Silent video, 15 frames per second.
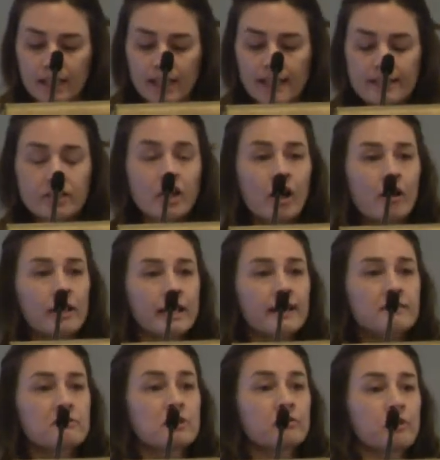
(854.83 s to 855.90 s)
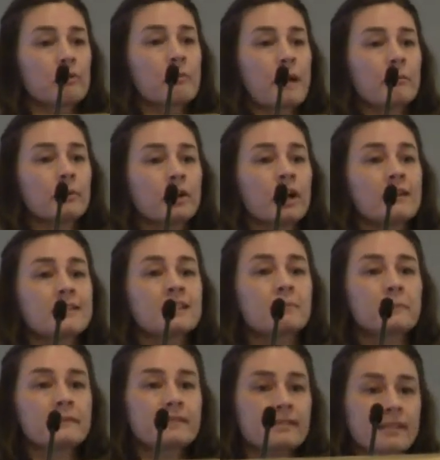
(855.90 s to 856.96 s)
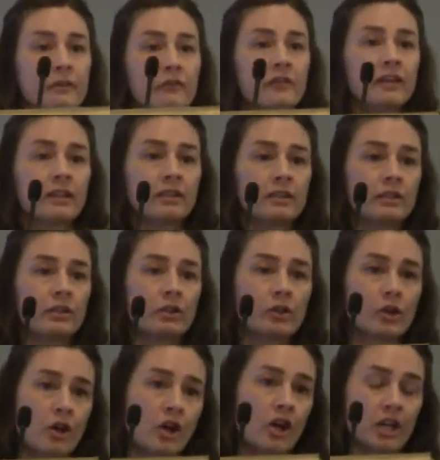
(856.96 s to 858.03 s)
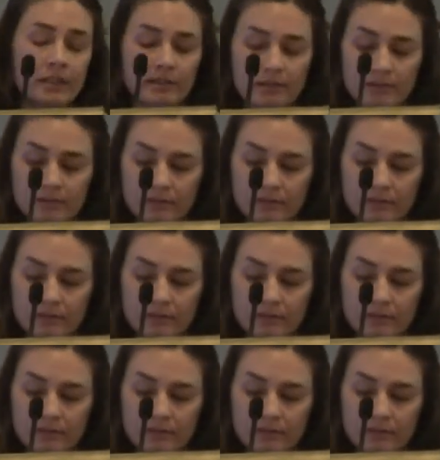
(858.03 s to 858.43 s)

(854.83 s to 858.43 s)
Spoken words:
He's calling us to remember a specific God.